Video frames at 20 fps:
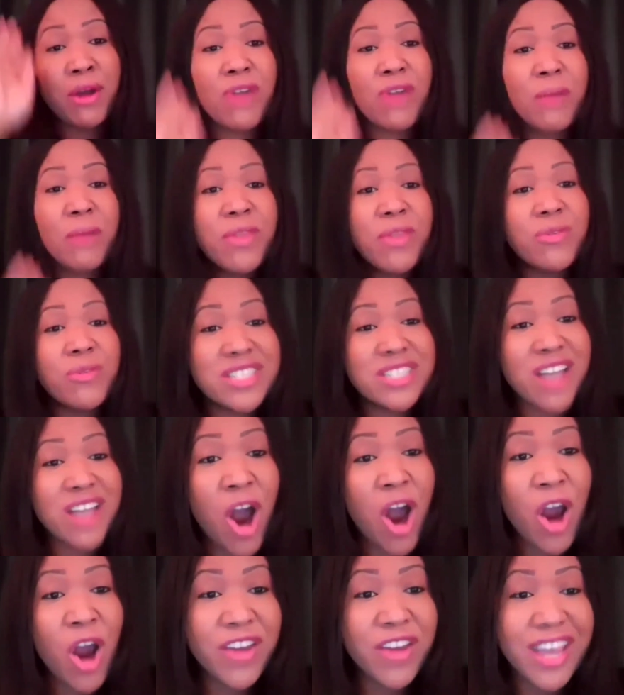my grandmother was
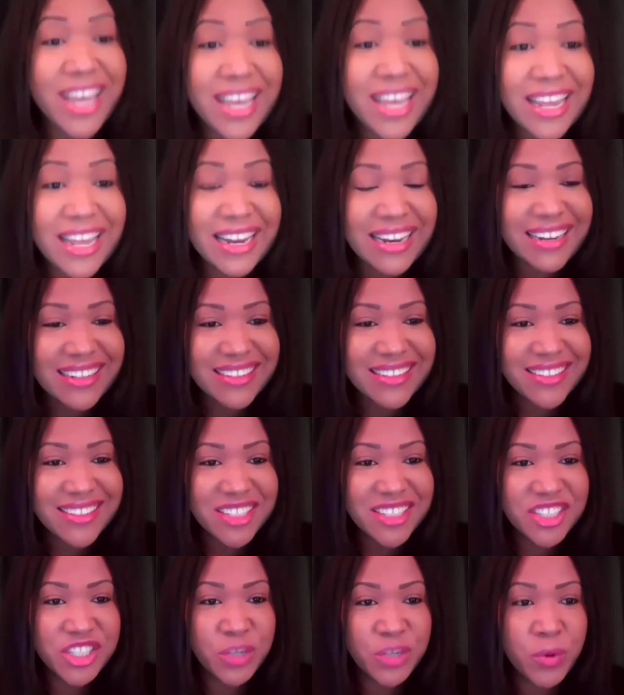an RN.
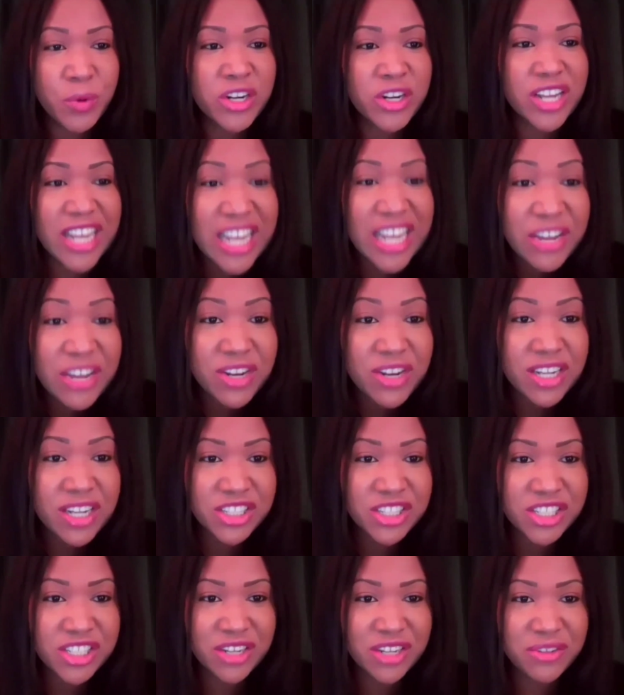She worked
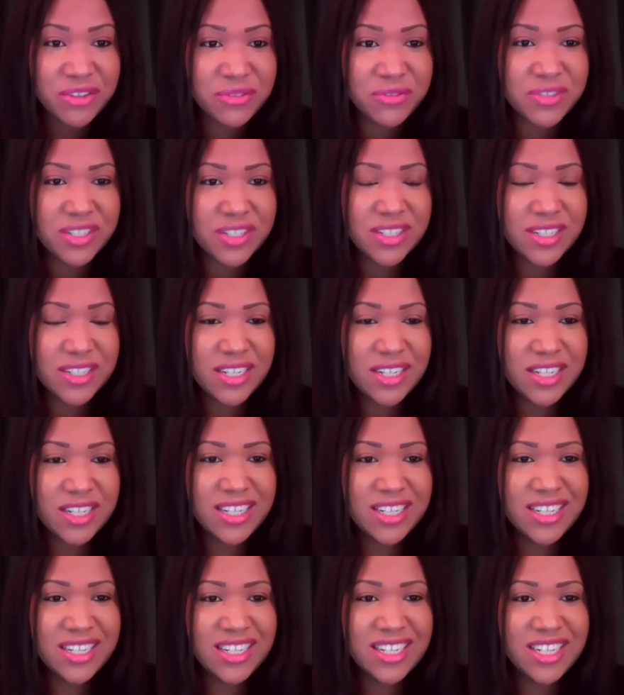evening shift,
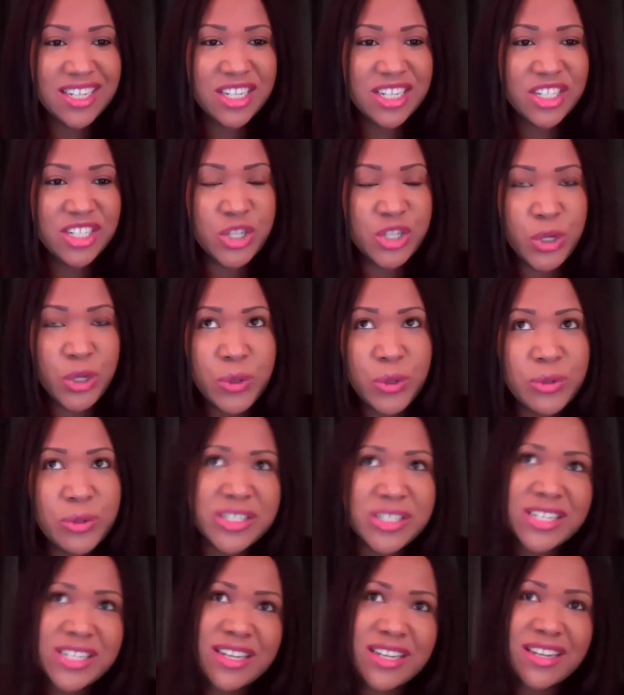
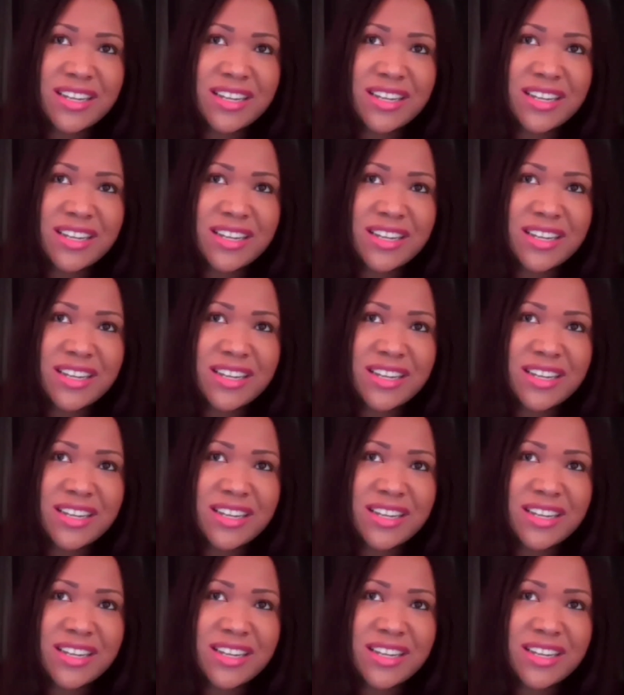2